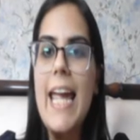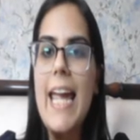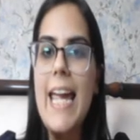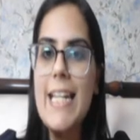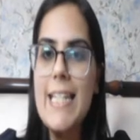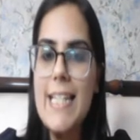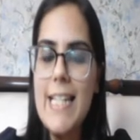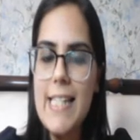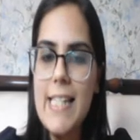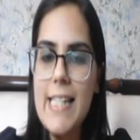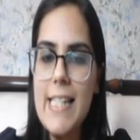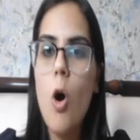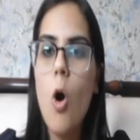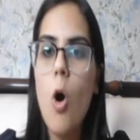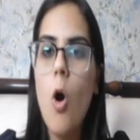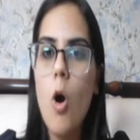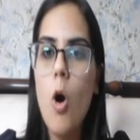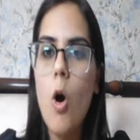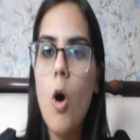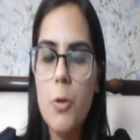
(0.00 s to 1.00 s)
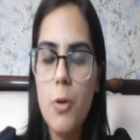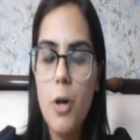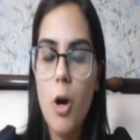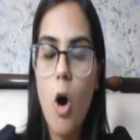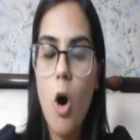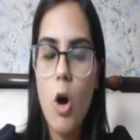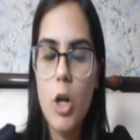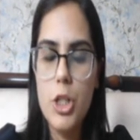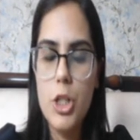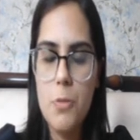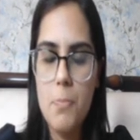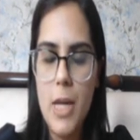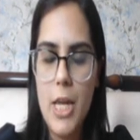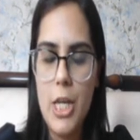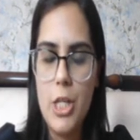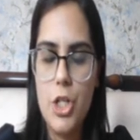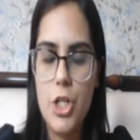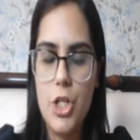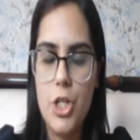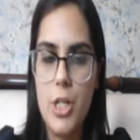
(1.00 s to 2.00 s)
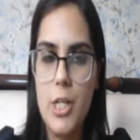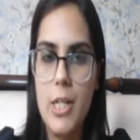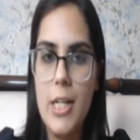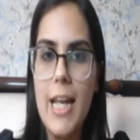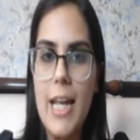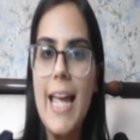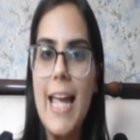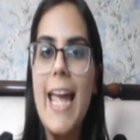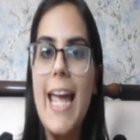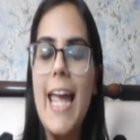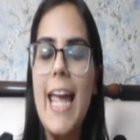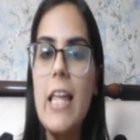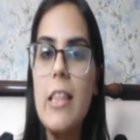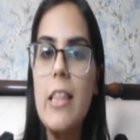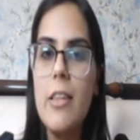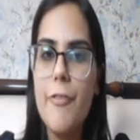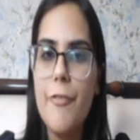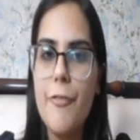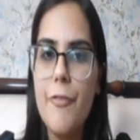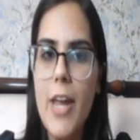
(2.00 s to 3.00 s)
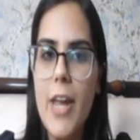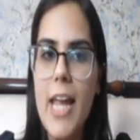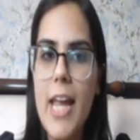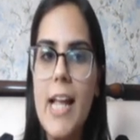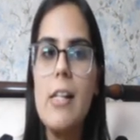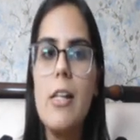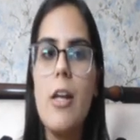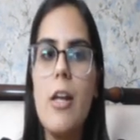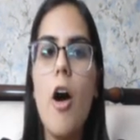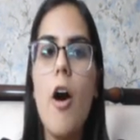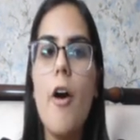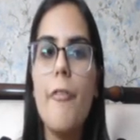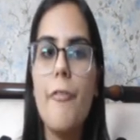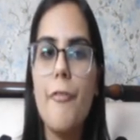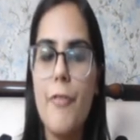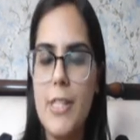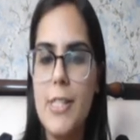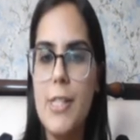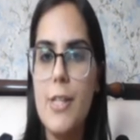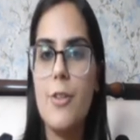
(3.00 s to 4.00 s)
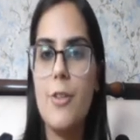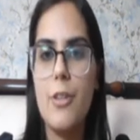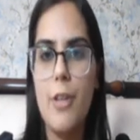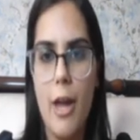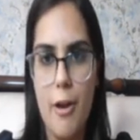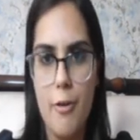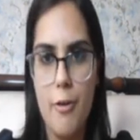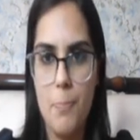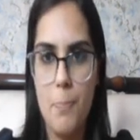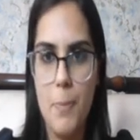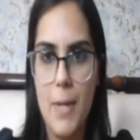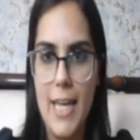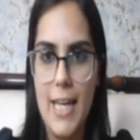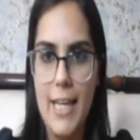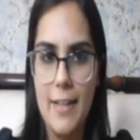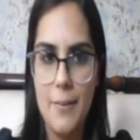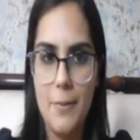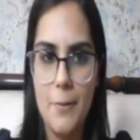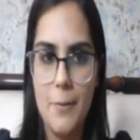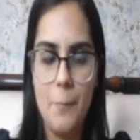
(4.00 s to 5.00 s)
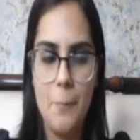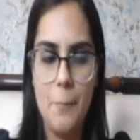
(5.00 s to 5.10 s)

It is an auto automation in the field of physiotherapy.